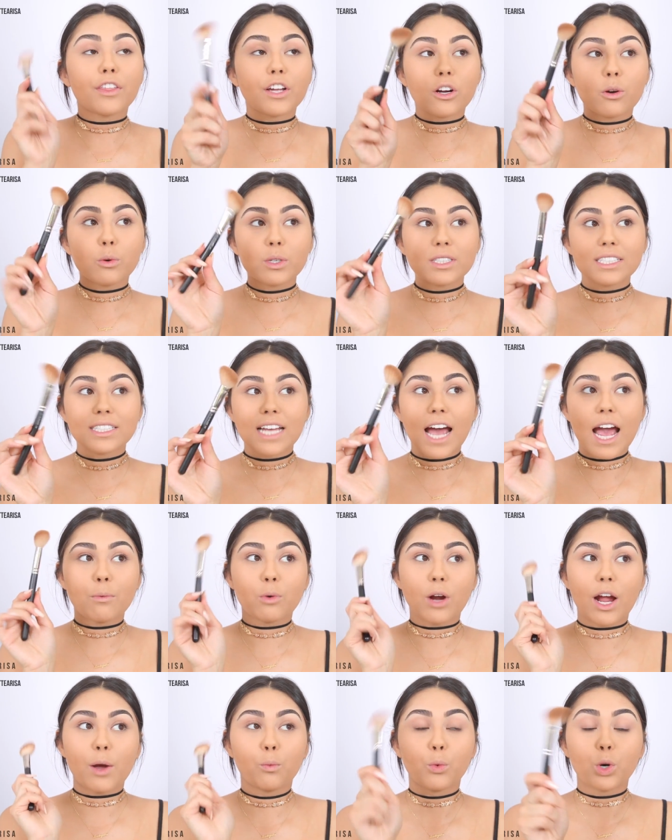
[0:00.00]
There was a
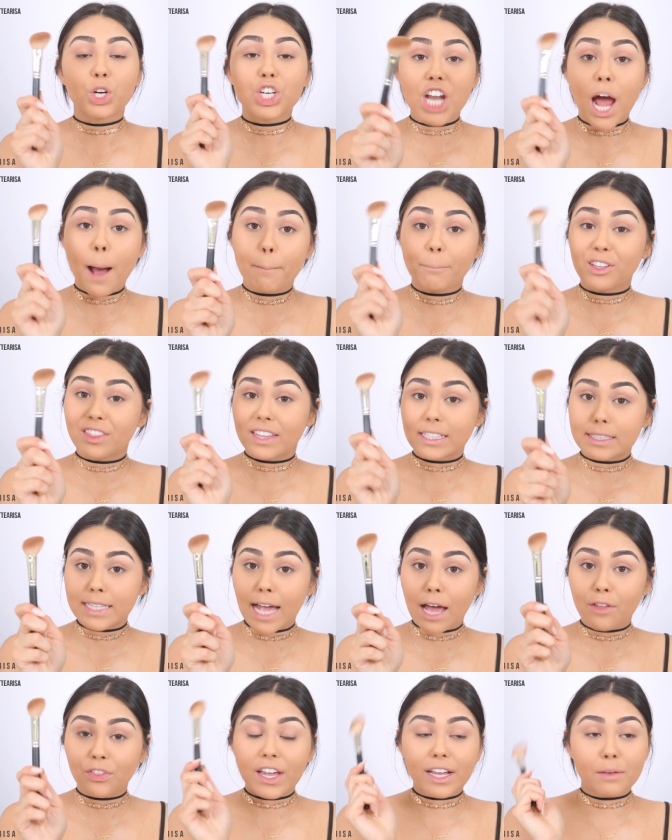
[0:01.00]
time where I would not put this
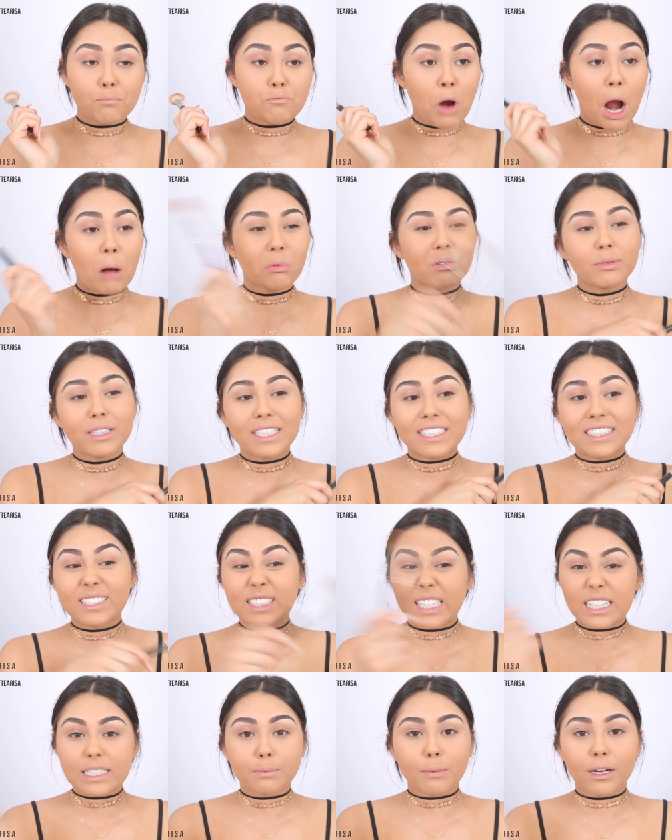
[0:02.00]
down, like probably
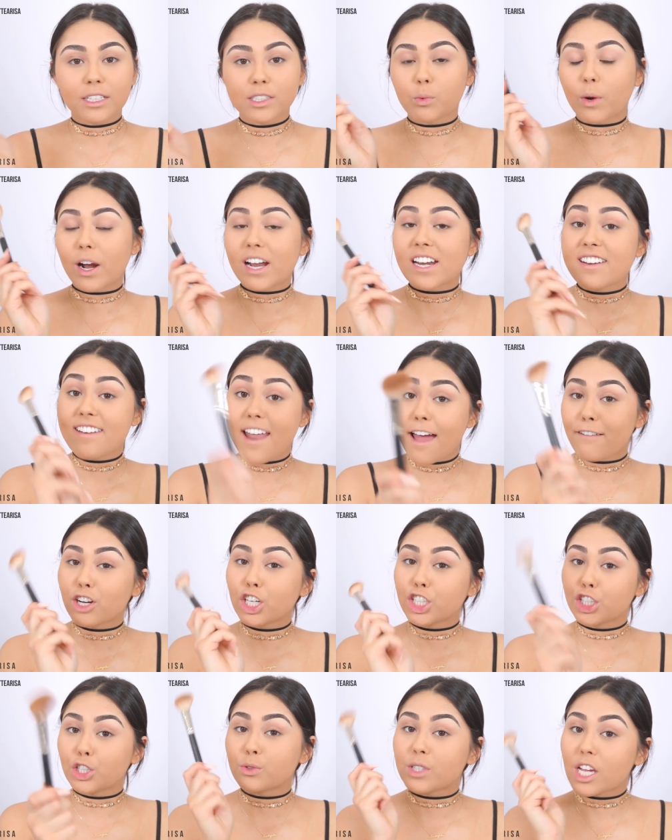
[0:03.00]
6 months, where I
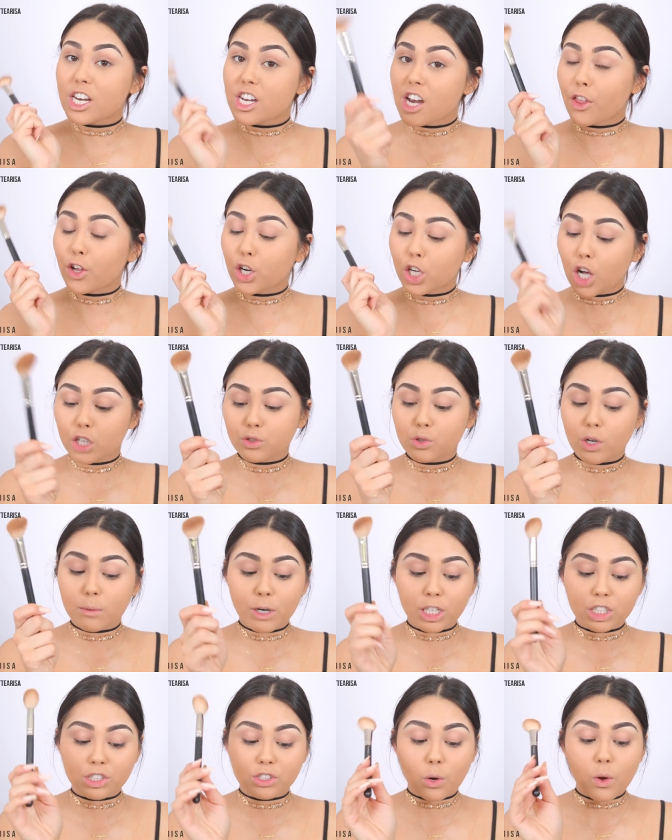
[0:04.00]
never used another contour
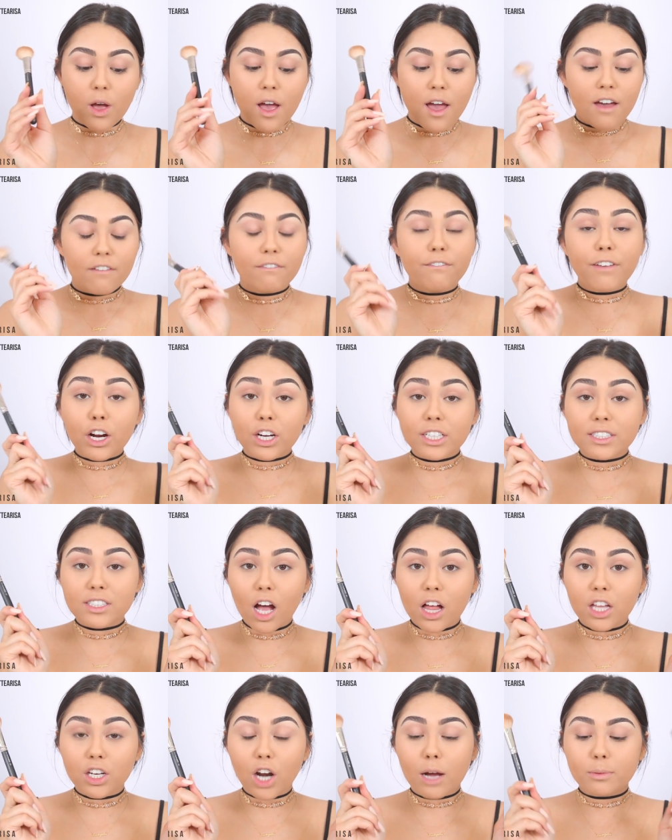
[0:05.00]
brush. So very
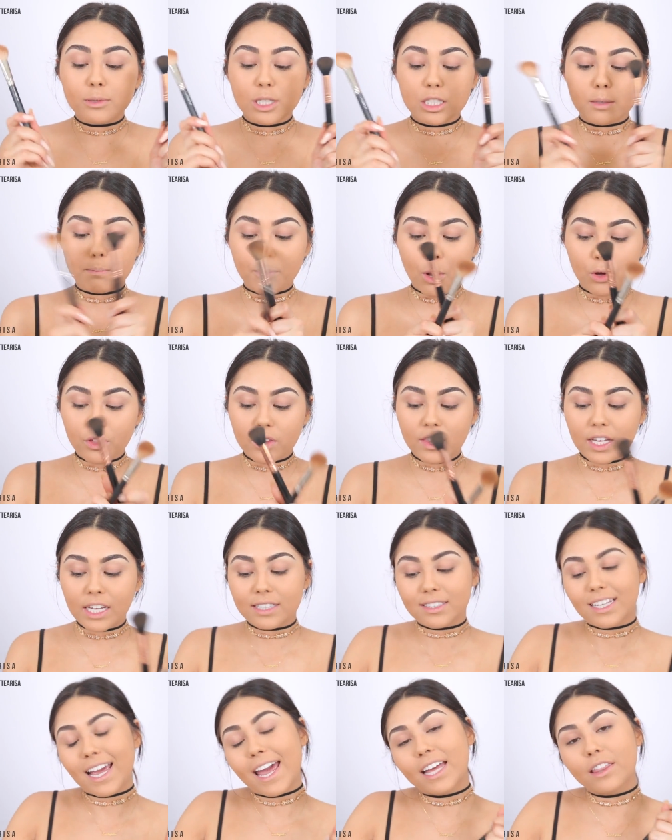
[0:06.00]
solid options, both of
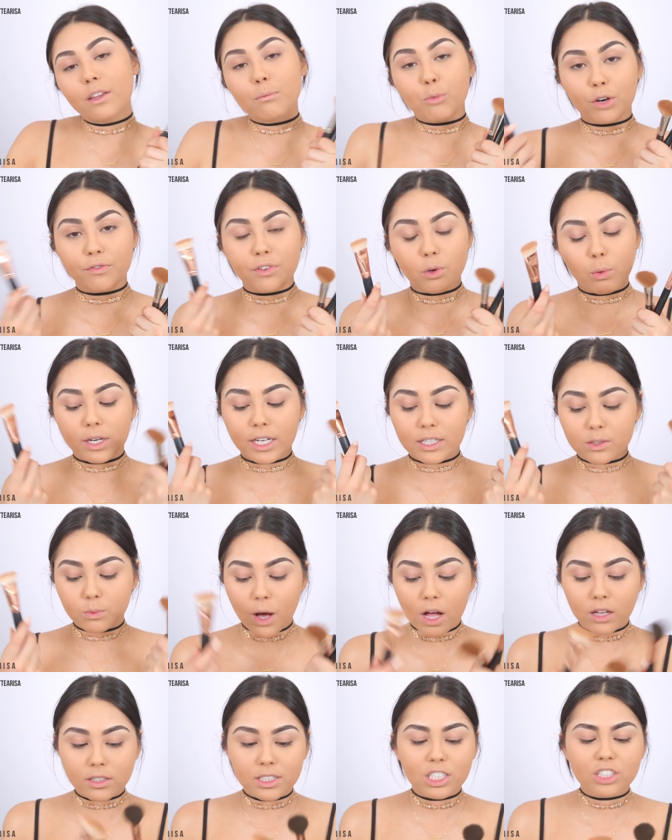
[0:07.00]
these and the Morphe one as
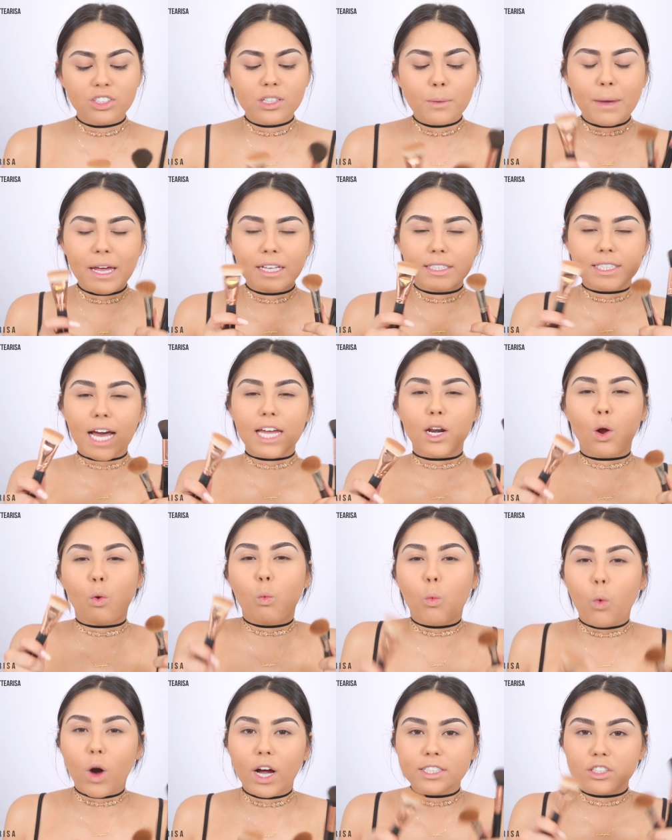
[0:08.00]
well. Just depends kind
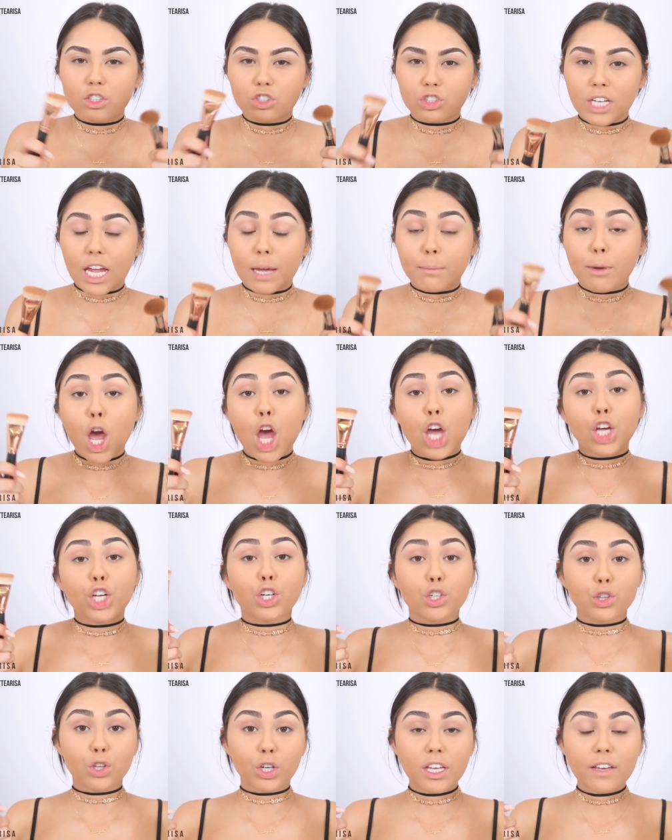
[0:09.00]
of what shape
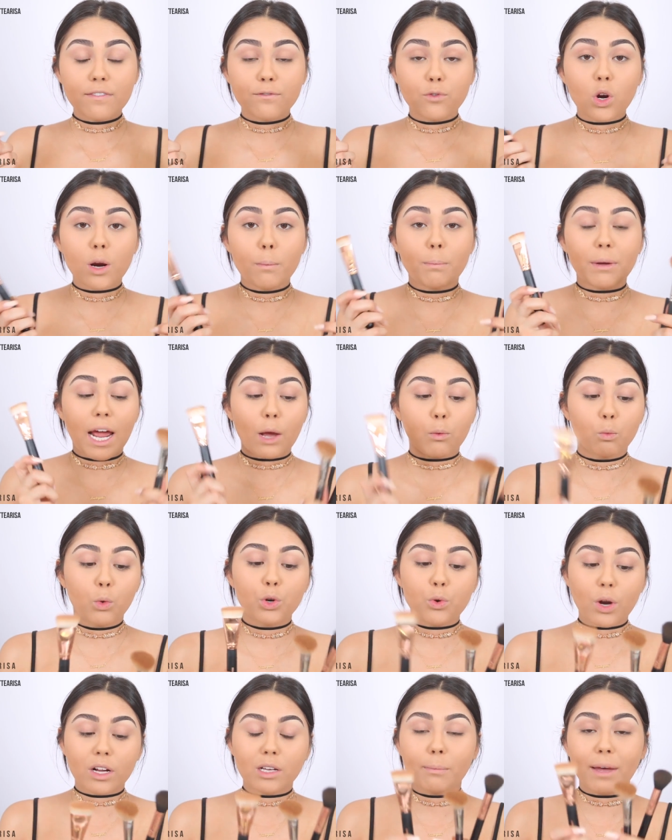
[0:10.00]
you're looking for, but I
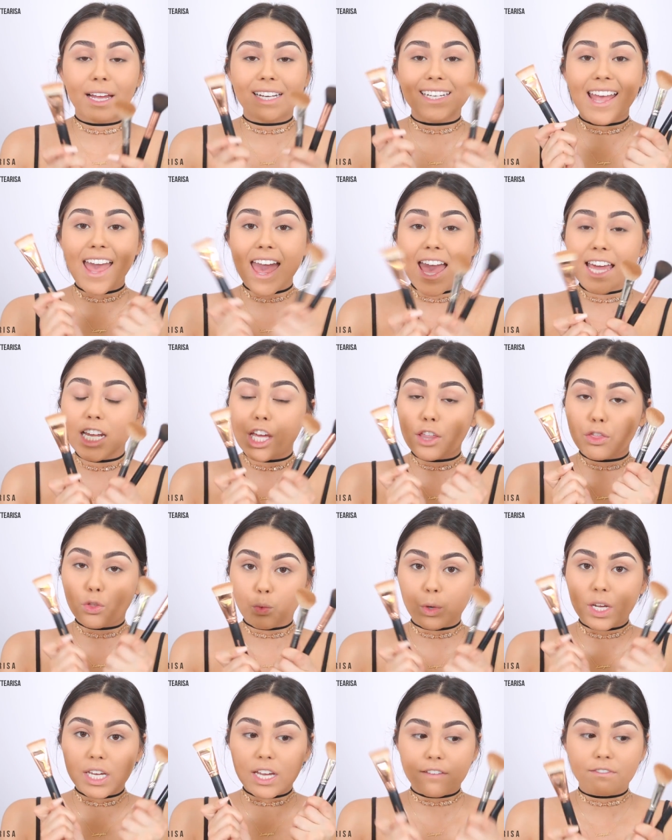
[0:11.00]
would recommend any
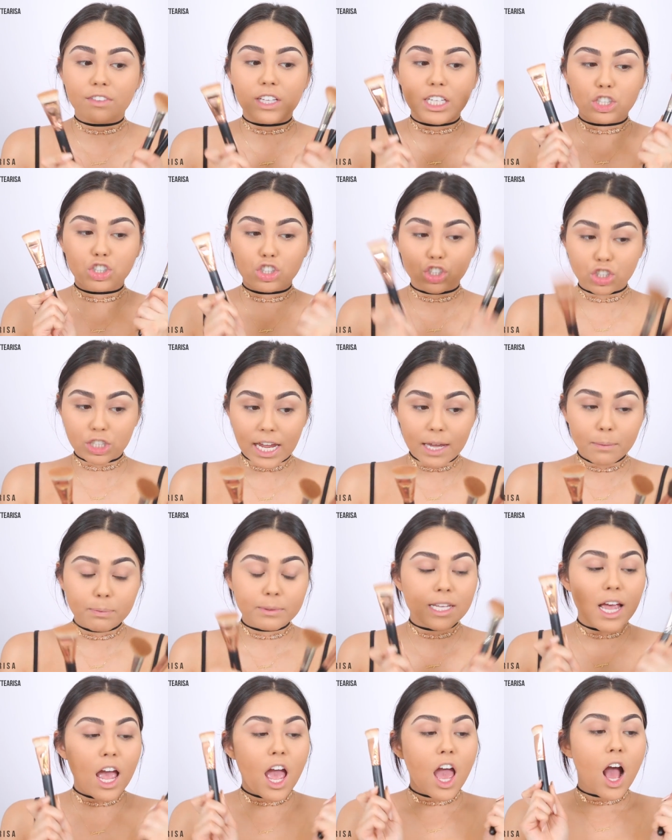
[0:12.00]
three of these
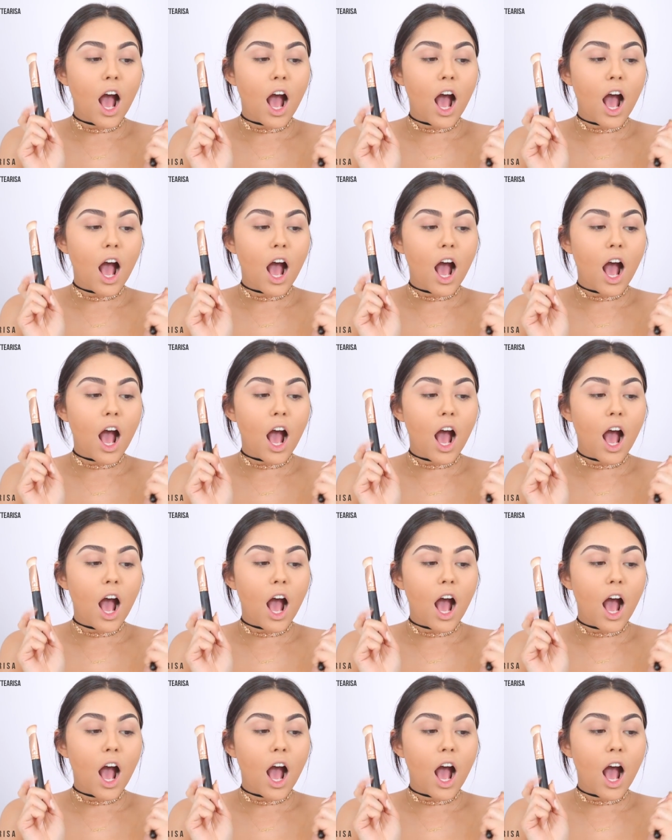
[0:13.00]
shapes.